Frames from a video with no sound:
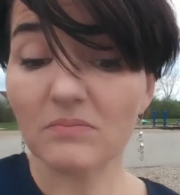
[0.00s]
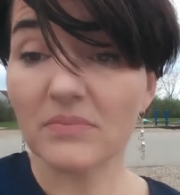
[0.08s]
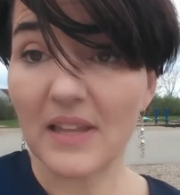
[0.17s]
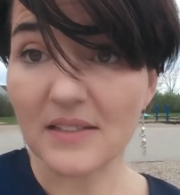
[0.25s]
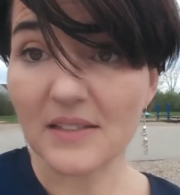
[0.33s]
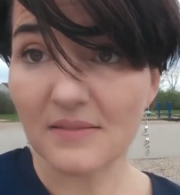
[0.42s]

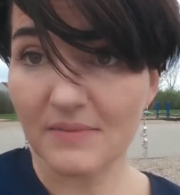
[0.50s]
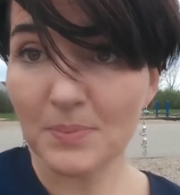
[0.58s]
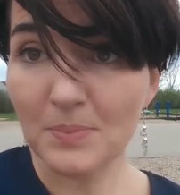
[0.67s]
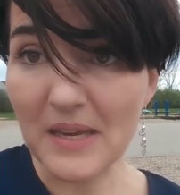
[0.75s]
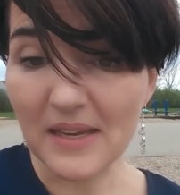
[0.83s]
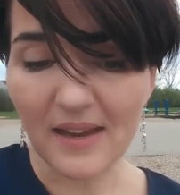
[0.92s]
that's
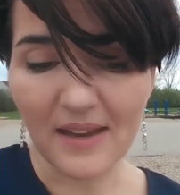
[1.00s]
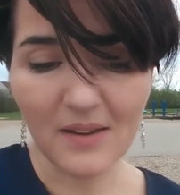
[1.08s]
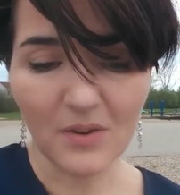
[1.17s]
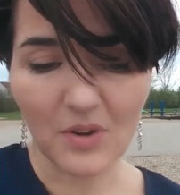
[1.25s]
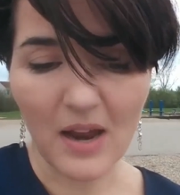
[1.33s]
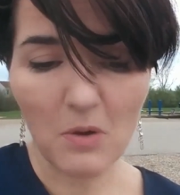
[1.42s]
speaking
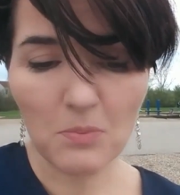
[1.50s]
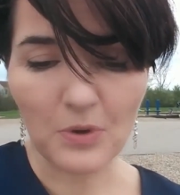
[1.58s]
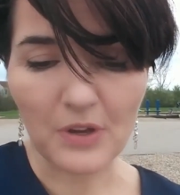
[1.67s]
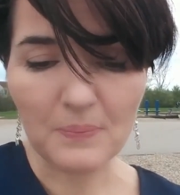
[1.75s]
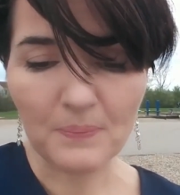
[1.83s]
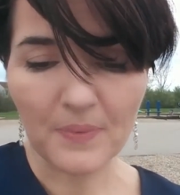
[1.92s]
or
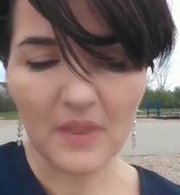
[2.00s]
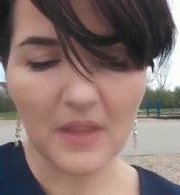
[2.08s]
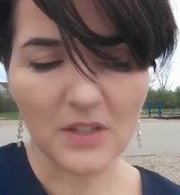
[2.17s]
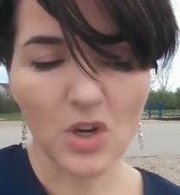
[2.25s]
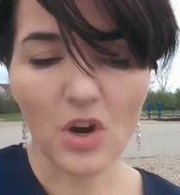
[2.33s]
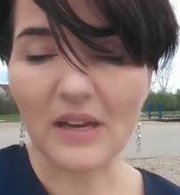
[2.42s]
output, the
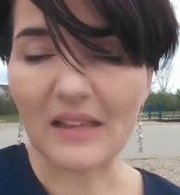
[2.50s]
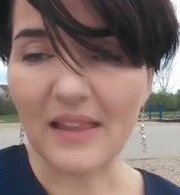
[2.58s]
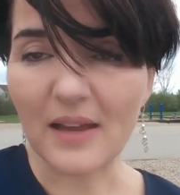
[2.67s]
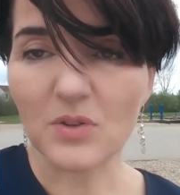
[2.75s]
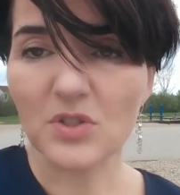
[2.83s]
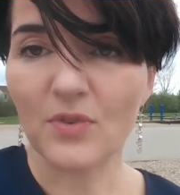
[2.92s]
target
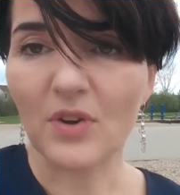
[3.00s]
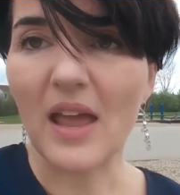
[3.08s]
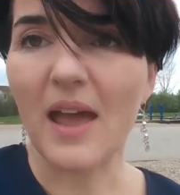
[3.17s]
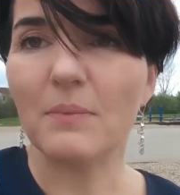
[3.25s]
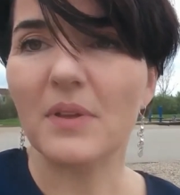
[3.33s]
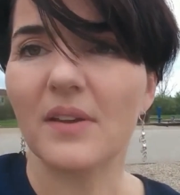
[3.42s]
language
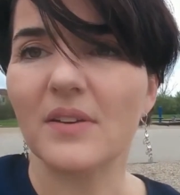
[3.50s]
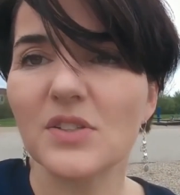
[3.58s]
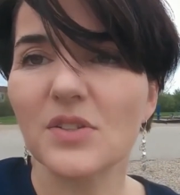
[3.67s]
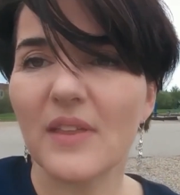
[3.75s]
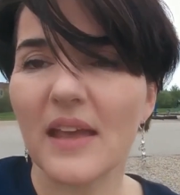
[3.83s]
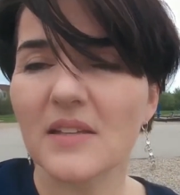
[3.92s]
vocabulary.
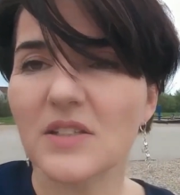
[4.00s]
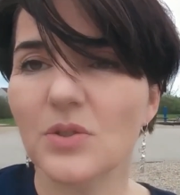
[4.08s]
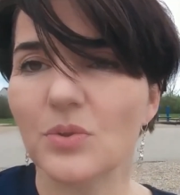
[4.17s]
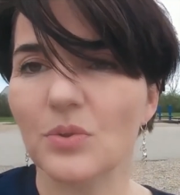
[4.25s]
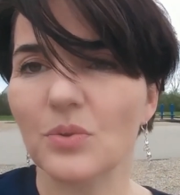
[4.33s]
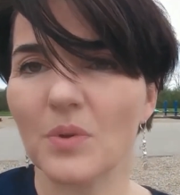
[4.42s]
So they had
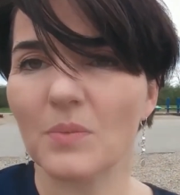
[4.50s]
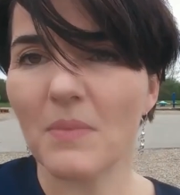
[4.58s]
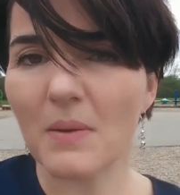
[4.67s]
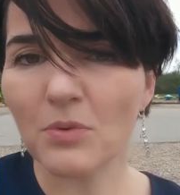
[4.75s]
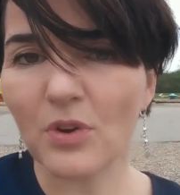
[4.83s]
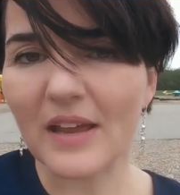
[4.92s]
to
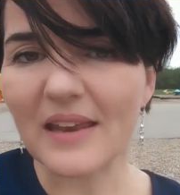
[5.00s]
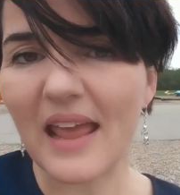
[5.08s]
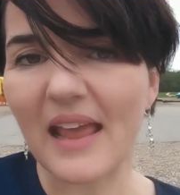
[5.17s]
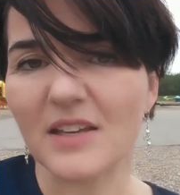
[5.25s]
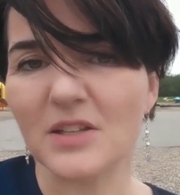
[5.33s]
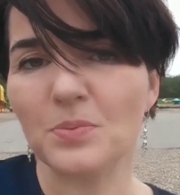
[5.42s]
remember it
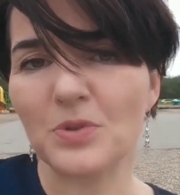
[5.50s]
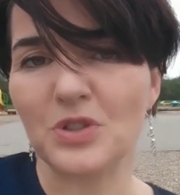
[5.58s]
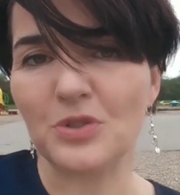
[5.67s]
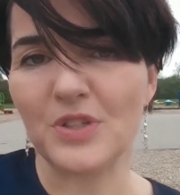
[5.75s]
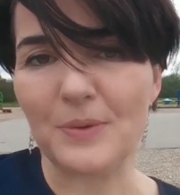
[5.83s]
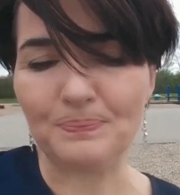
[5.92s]
and
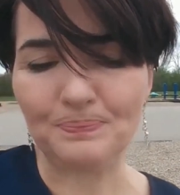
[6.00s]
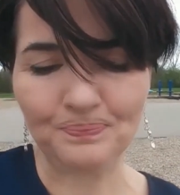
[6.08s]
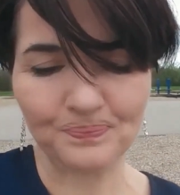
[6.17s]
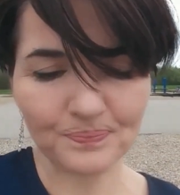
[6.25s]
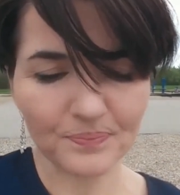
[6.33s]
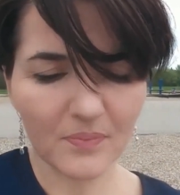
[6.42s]
produce it.
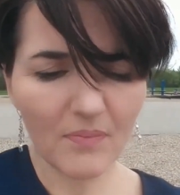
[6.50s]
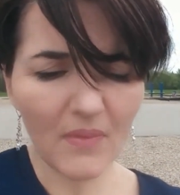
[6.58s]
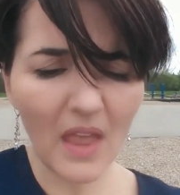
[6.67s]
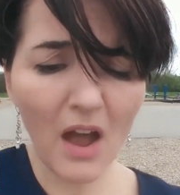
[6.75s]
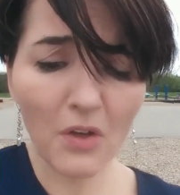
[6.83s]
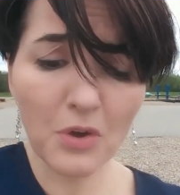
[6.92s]

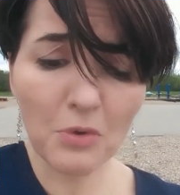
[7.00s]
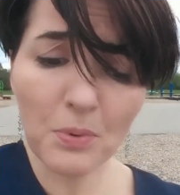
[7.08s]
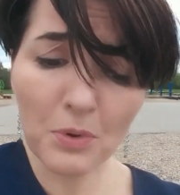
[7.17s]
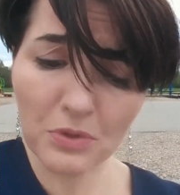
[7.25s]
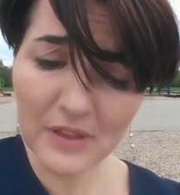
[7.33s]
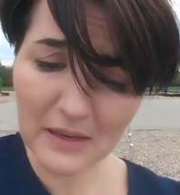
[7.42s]
Although
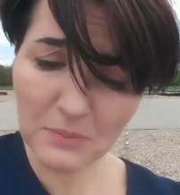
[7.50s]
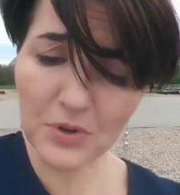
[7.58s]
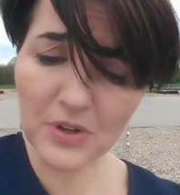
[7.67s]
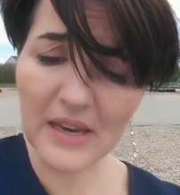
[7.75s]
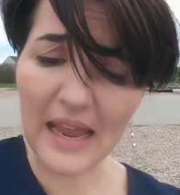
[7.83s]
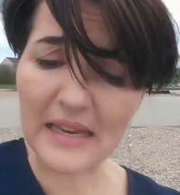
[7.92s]
both
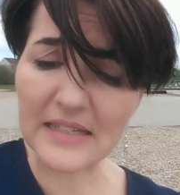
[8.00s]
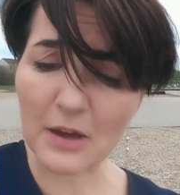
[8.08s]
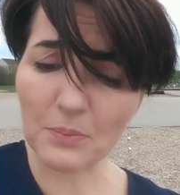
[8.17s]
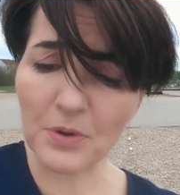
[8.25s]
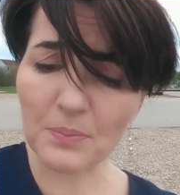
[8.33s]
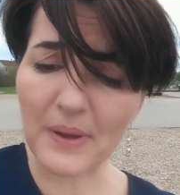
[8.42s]
input and
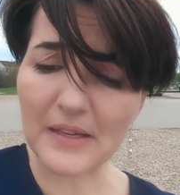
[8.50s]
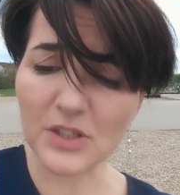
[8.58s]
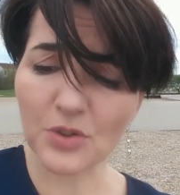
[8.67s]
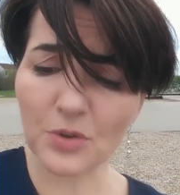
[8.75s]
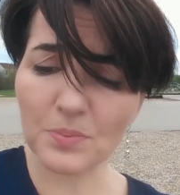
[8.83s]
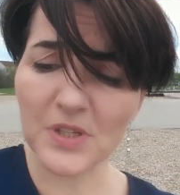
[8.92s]
output-based
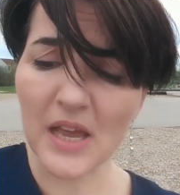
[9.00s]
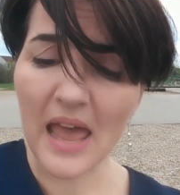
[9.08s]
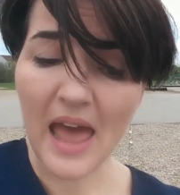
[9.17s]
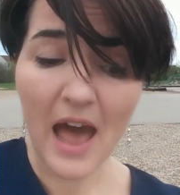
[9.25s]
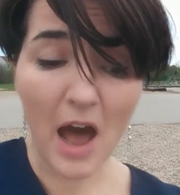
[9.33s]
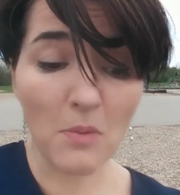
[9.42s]
groups
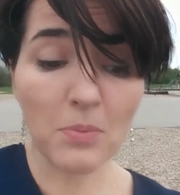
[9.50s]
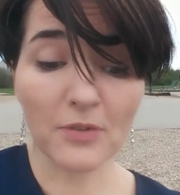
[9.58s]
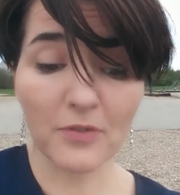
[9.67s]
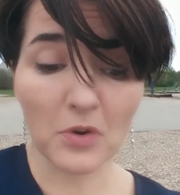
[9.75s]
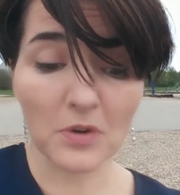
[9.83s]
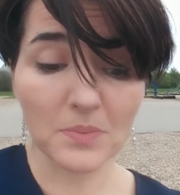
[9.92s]

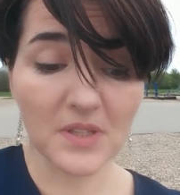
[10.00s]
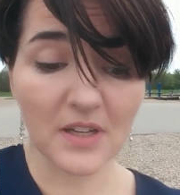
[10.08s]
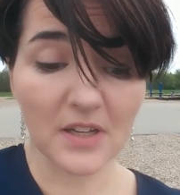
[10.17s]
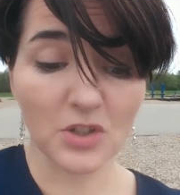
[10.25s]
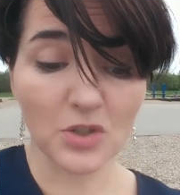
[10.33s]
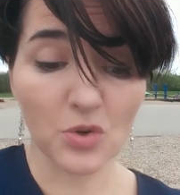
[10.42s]
outperformed the
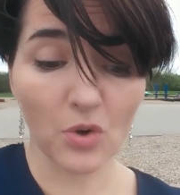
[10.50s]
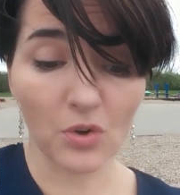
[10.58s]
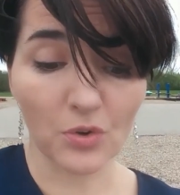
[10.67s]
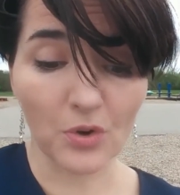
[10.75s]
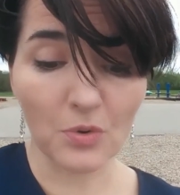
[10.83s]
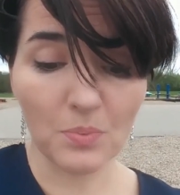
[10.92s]
control
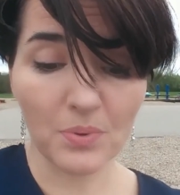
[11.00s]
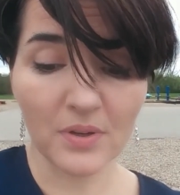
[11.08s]
group,